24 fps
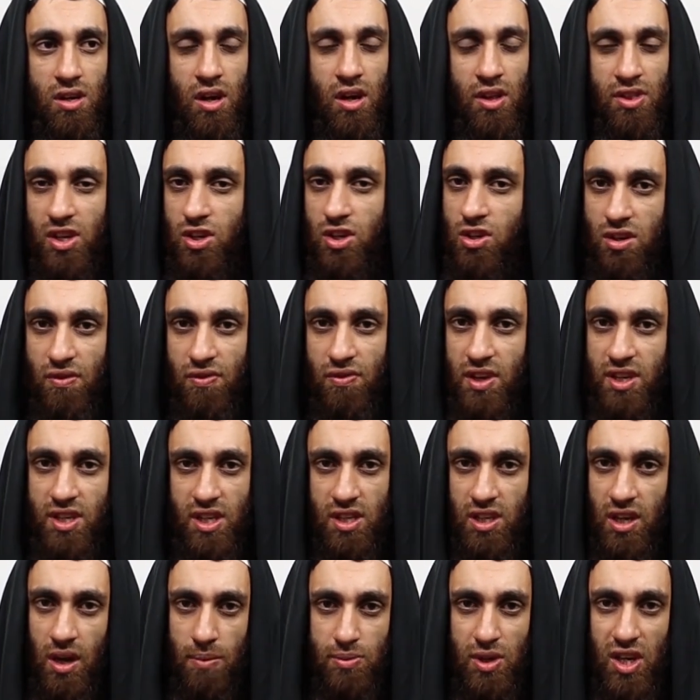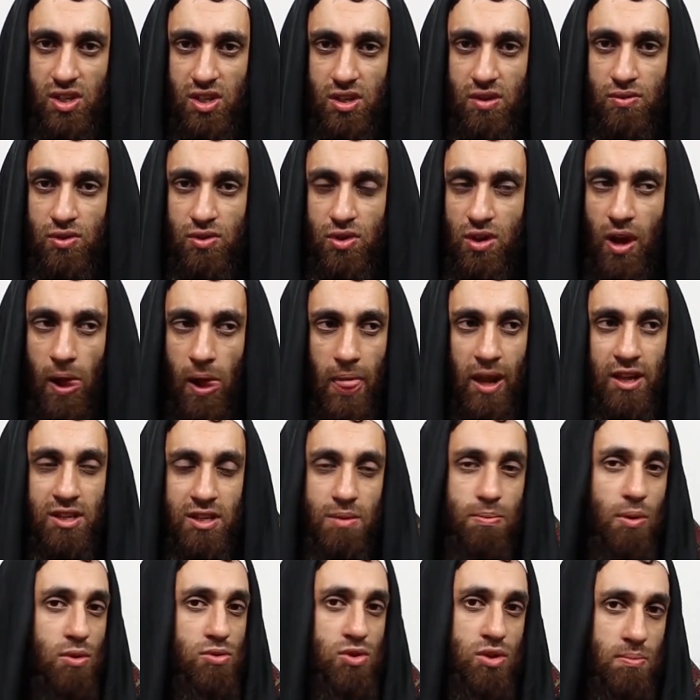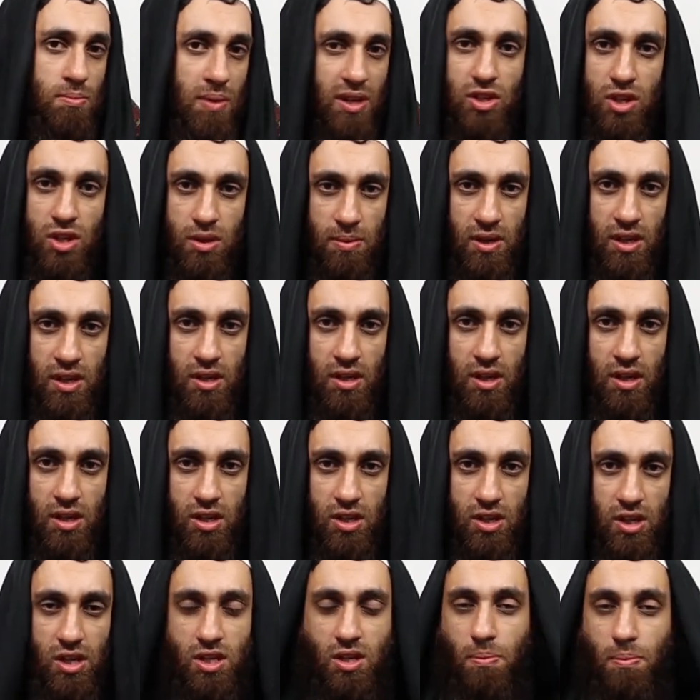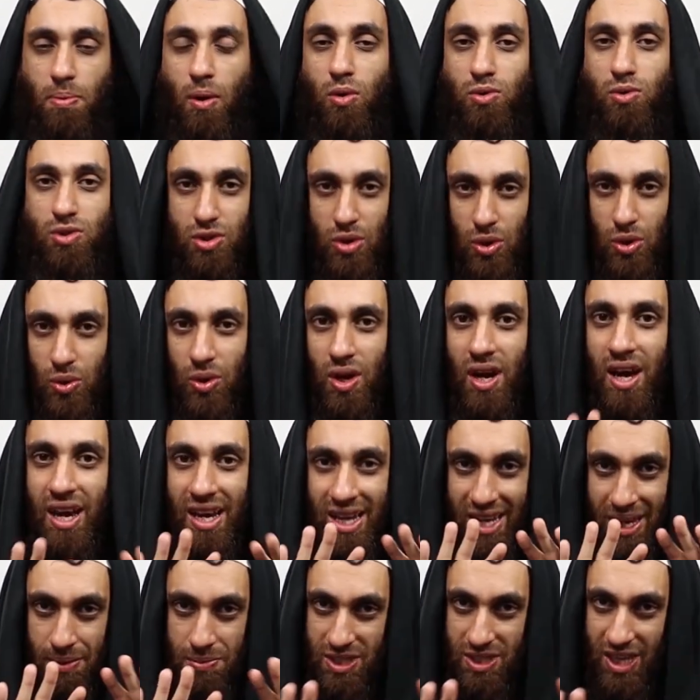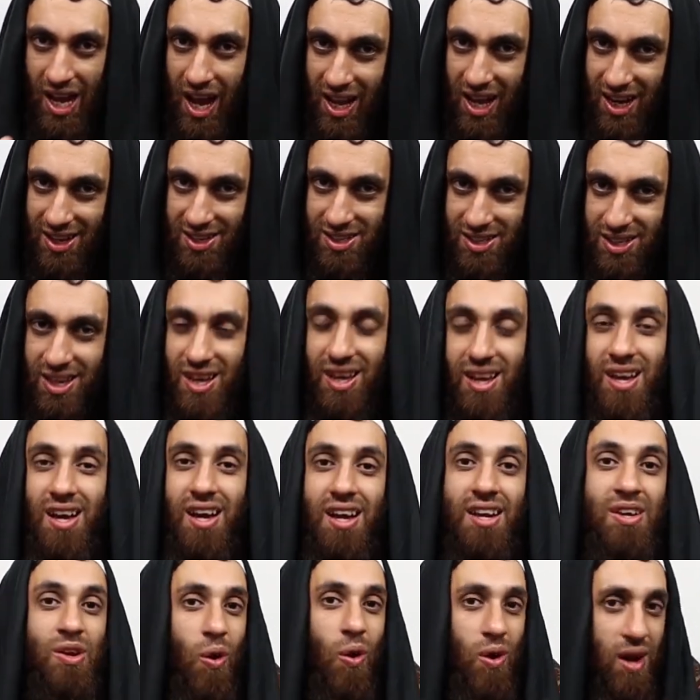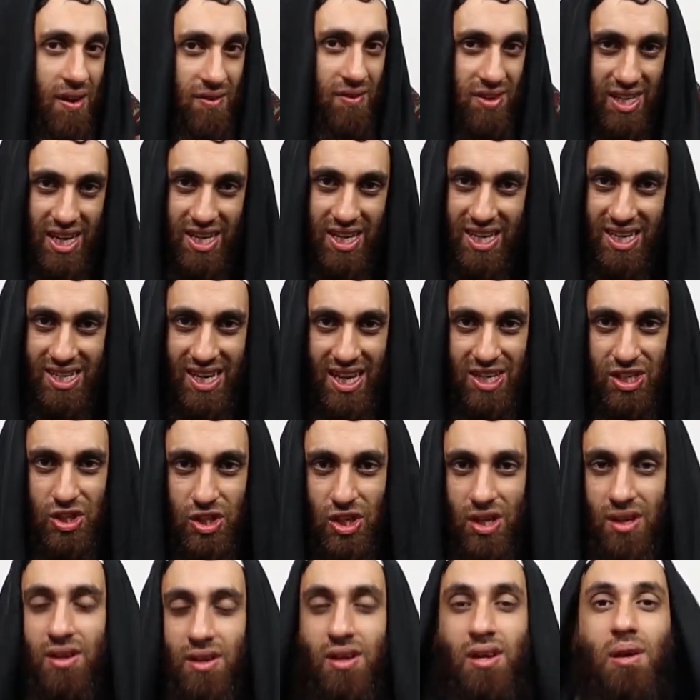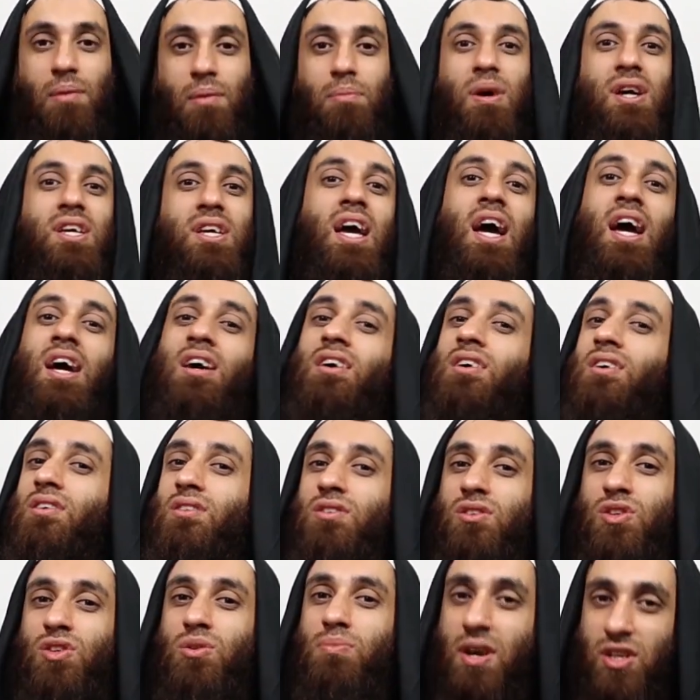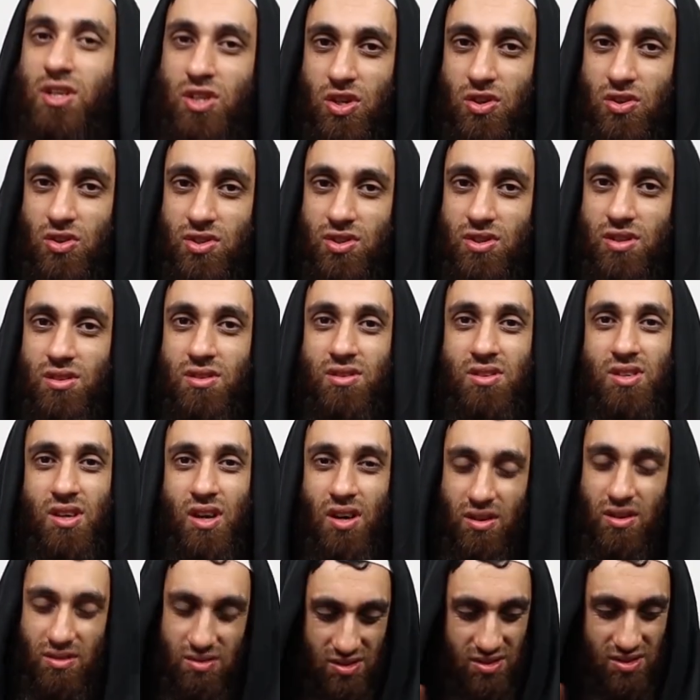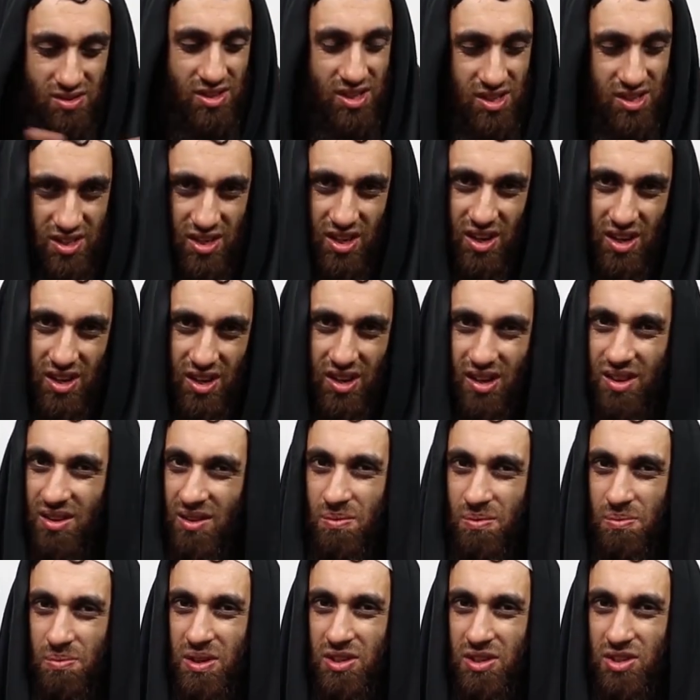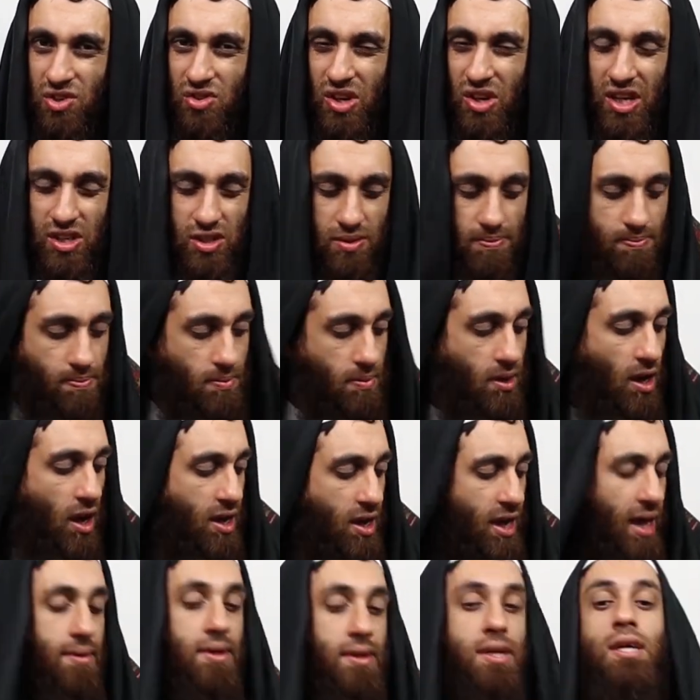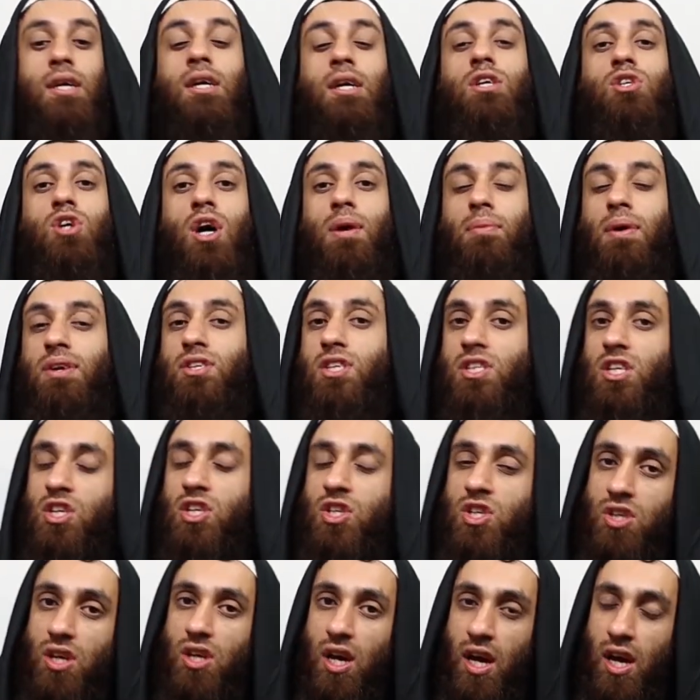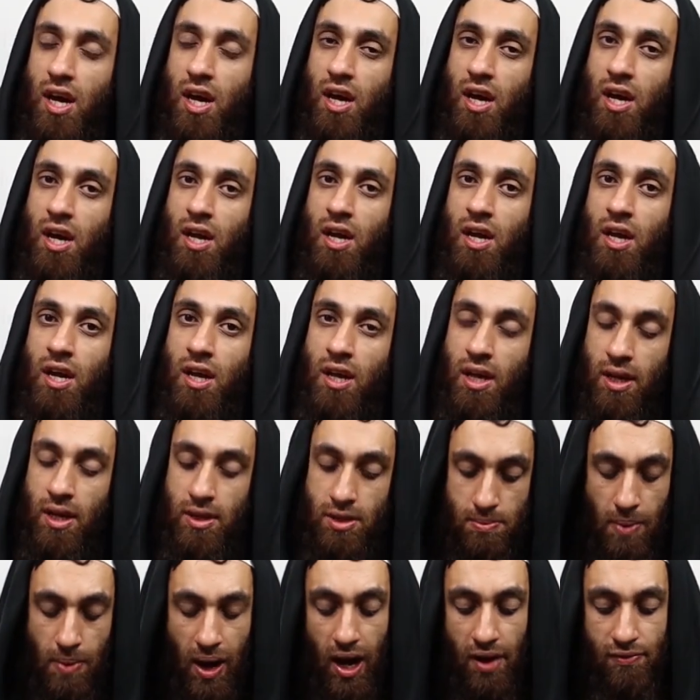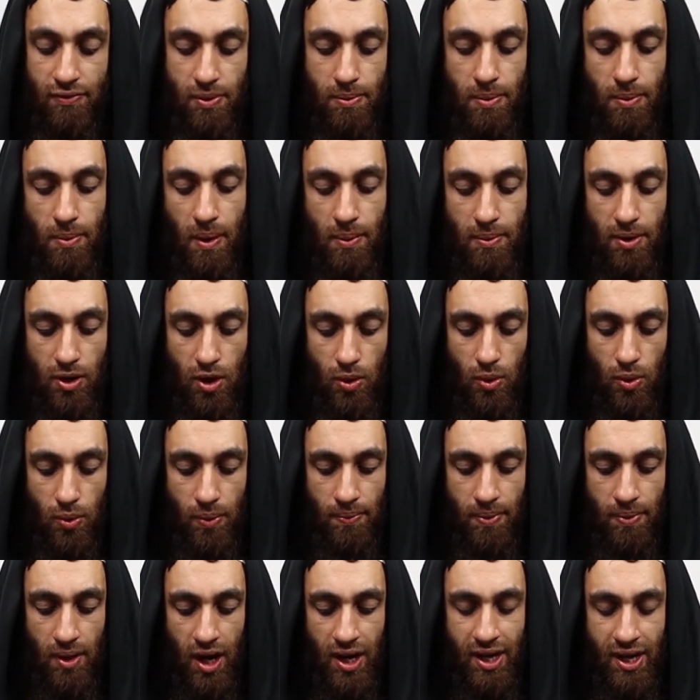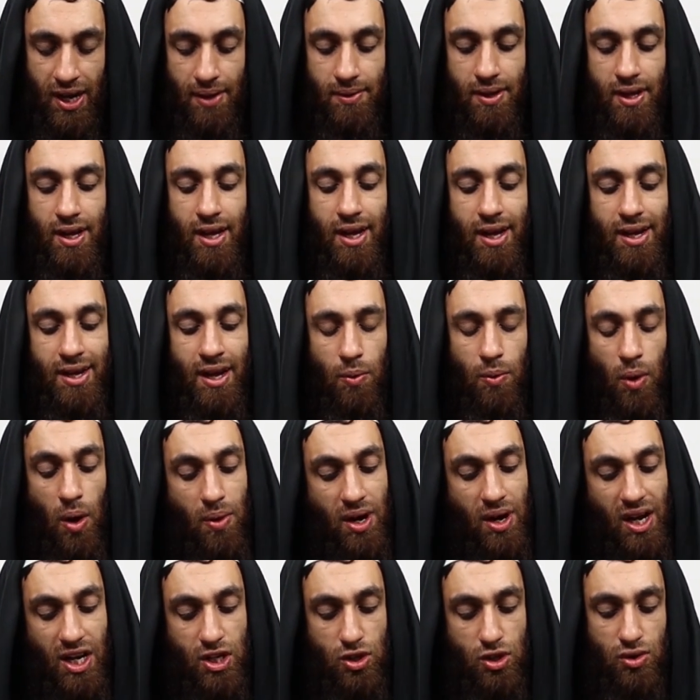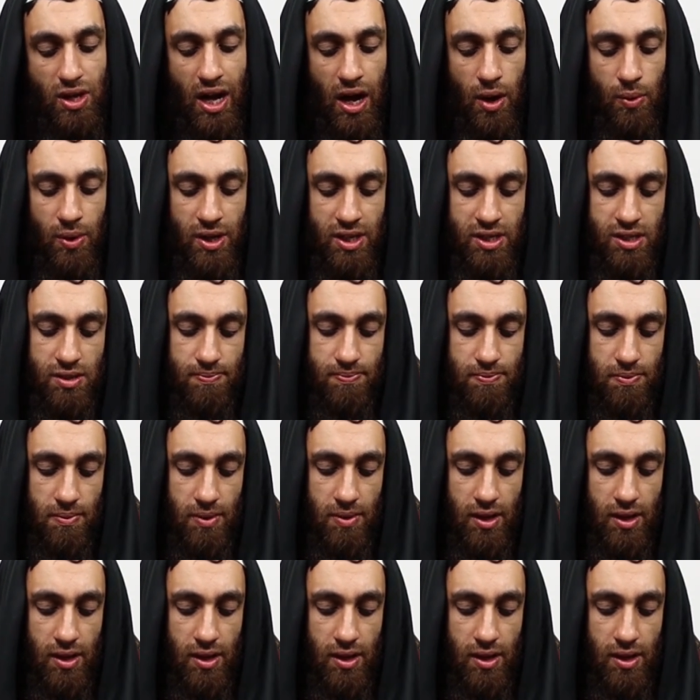I think you're defeating the objective. You're not supposed to mention me. You're supposed to keep silent. Don't give us any attention. But yeah, you mention us, so it's just a bit strange. Okay, so you mentioned the ijma'ah from Imam al-Nawawi. Okay, now what we're going to do now is